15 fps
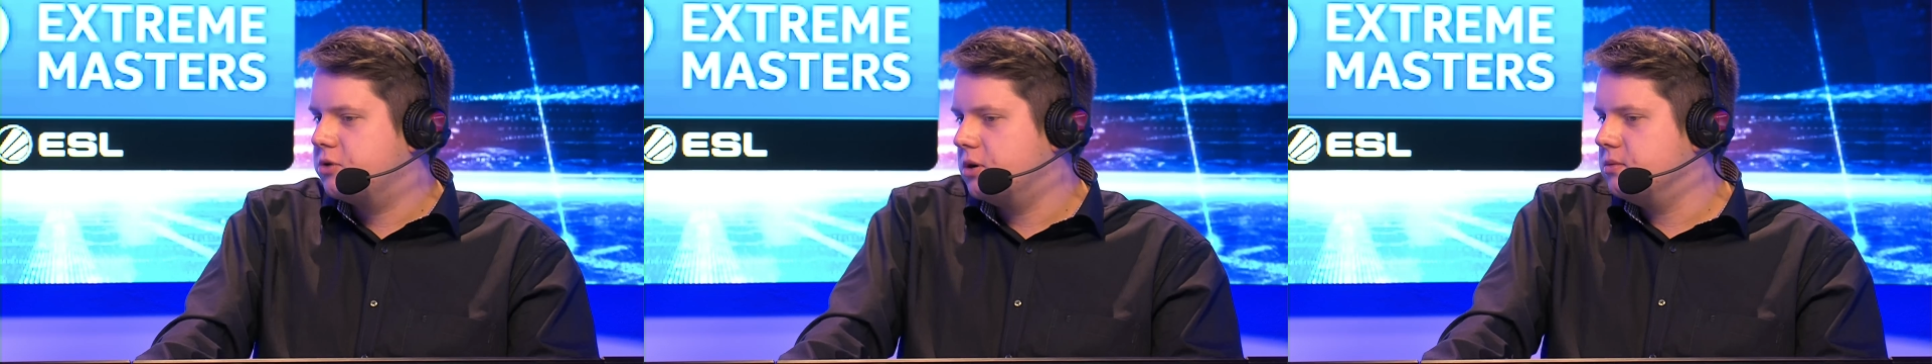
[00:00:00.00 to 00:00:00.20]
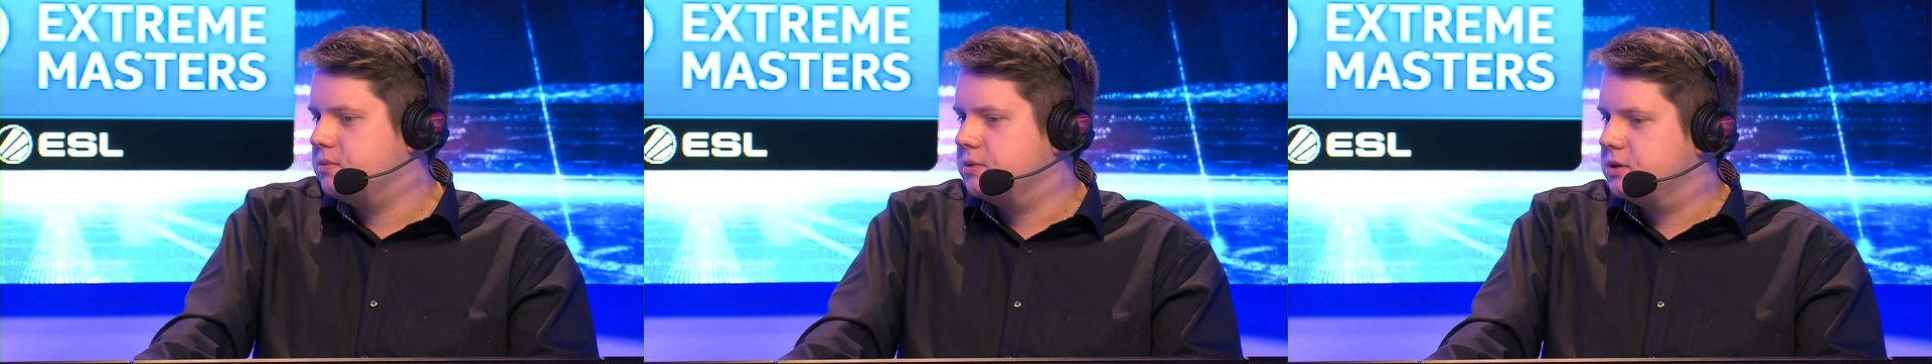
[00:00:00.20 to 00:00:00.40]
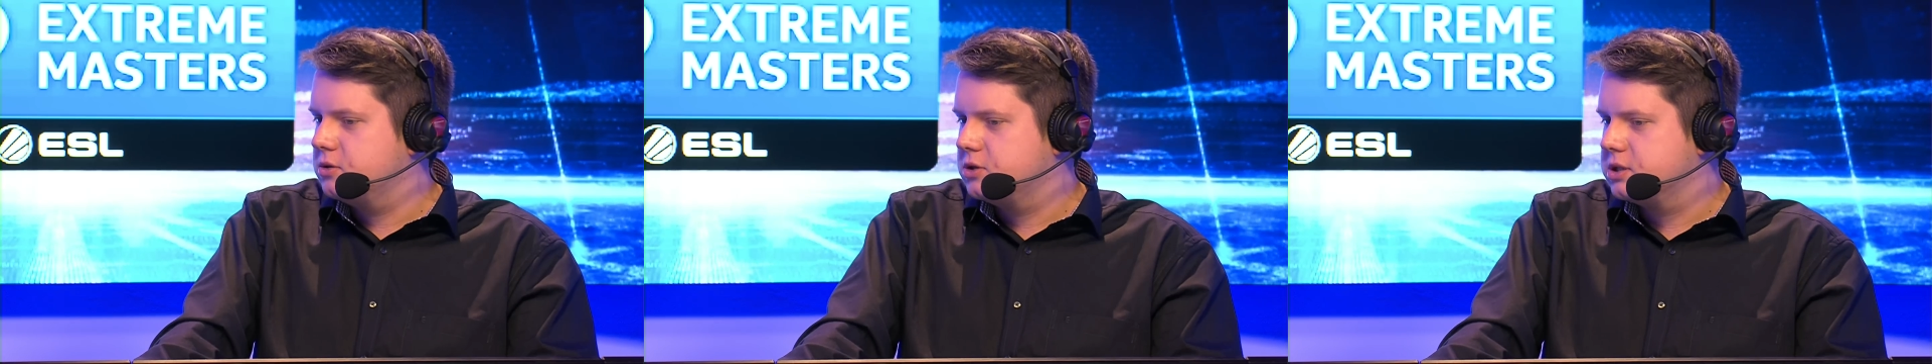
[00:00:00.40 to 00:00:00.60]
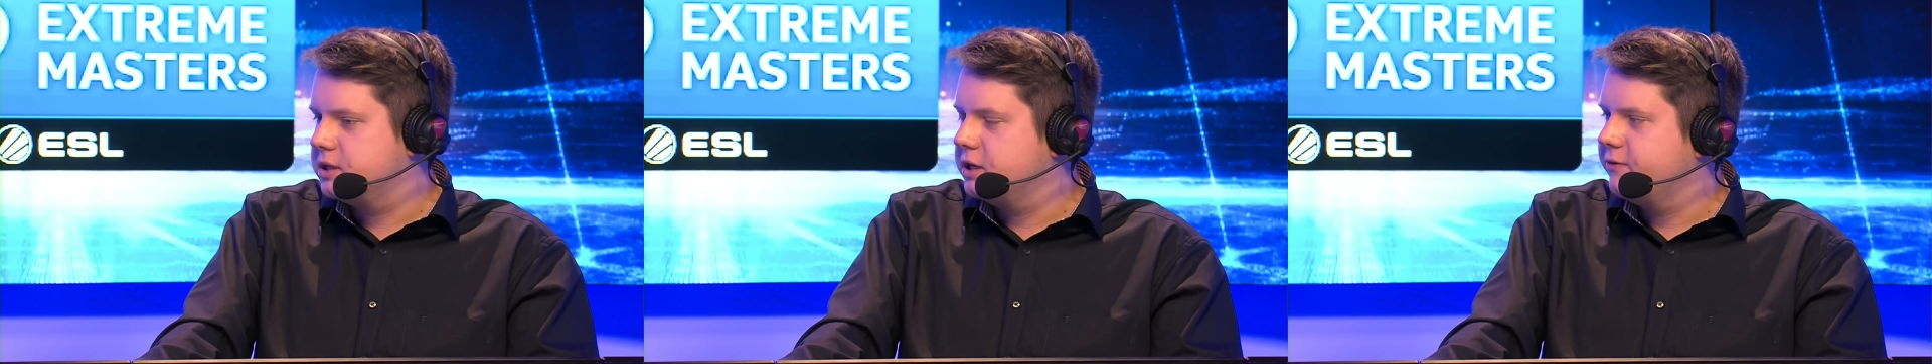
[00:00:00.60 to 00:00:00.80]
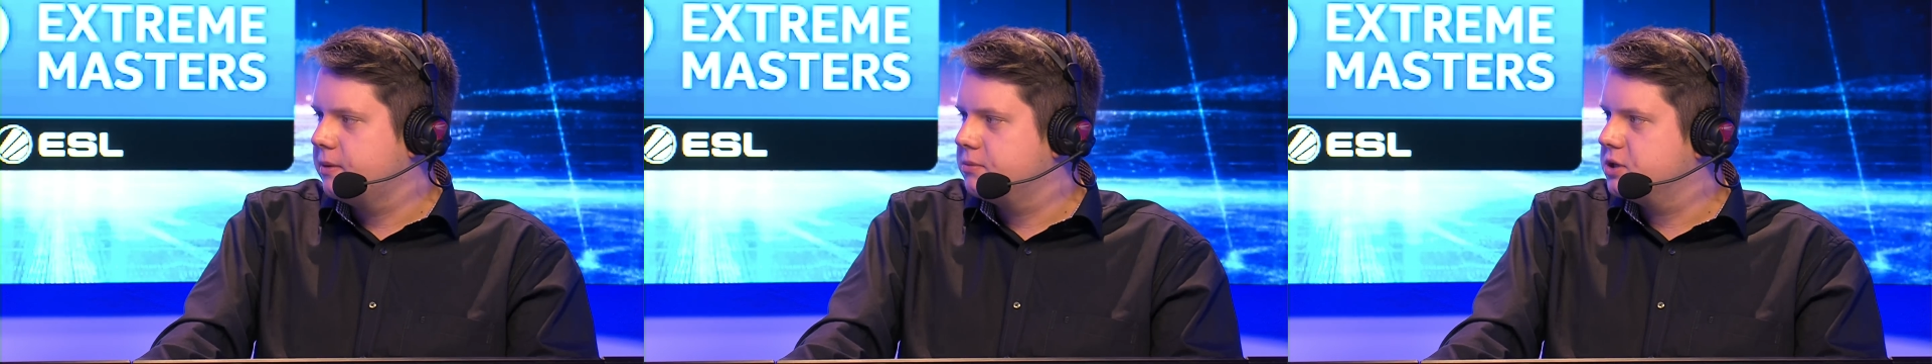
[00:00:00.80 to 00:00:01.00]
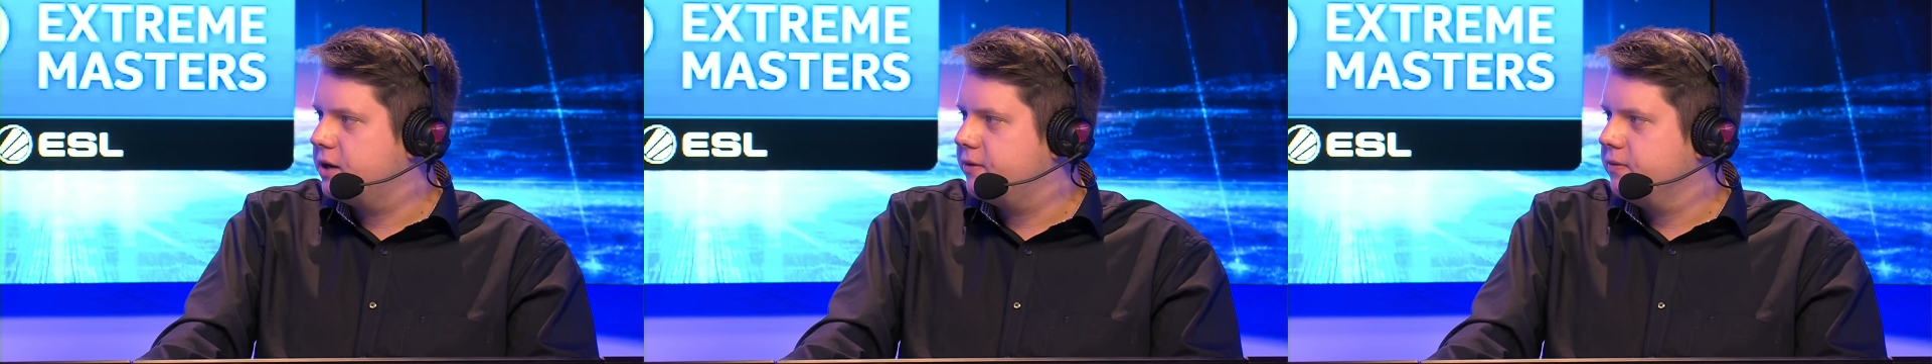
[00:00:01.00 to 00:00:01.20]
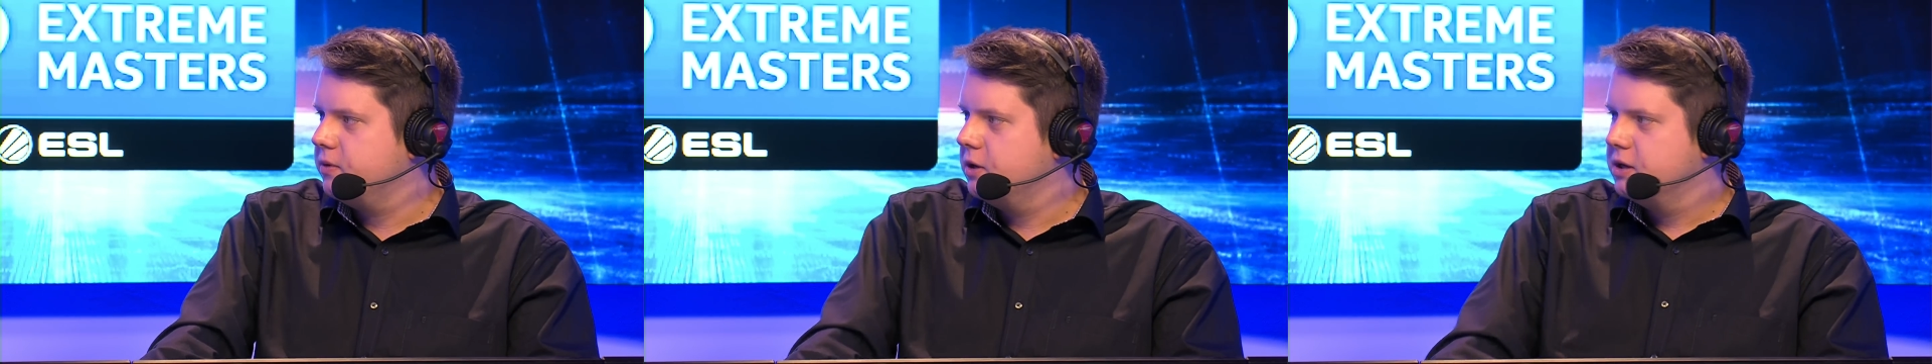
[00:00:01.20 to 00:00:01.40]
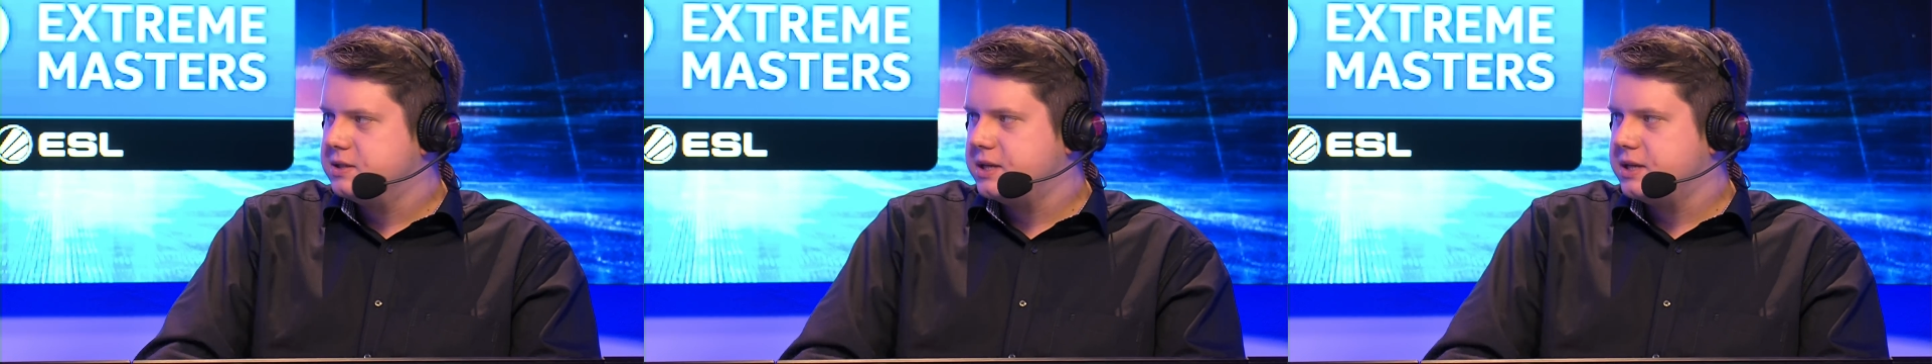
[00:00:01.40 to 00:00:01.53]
probably, to just leave up Jarvan.